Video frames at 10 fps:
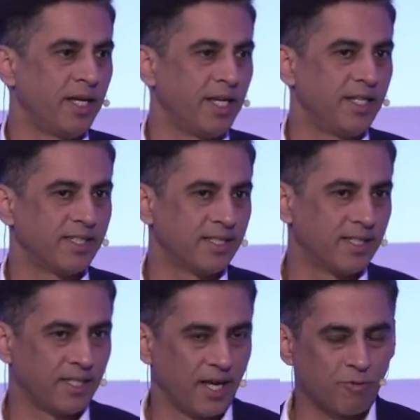is
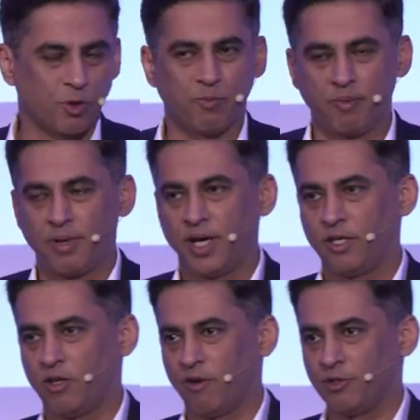to prepare
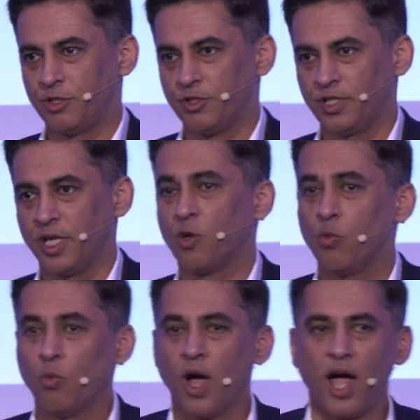the novice to see.
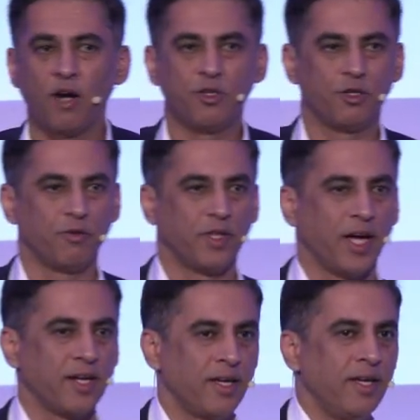How do you do
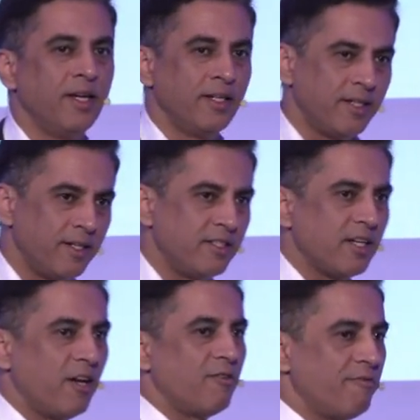that? Turns
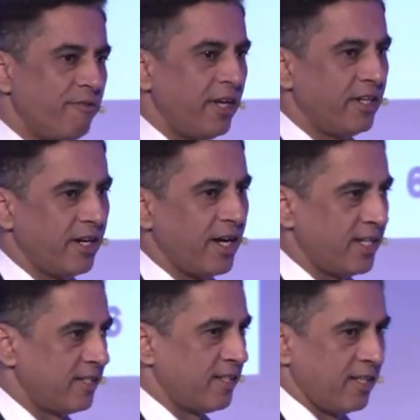out failure
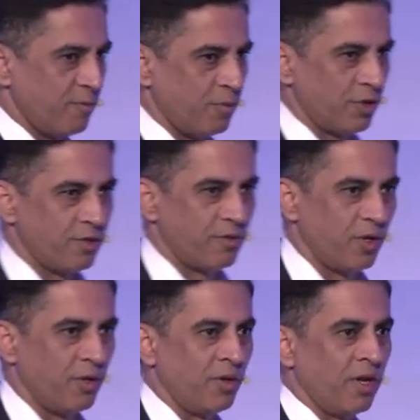has an important
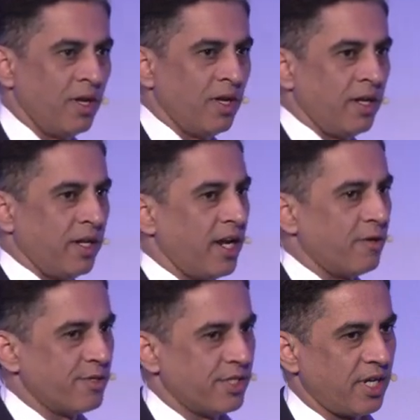role in how
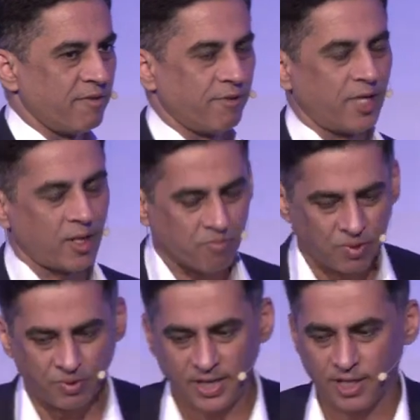you design for that,
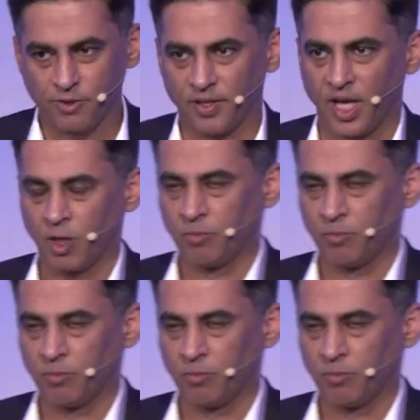but we'll get to that.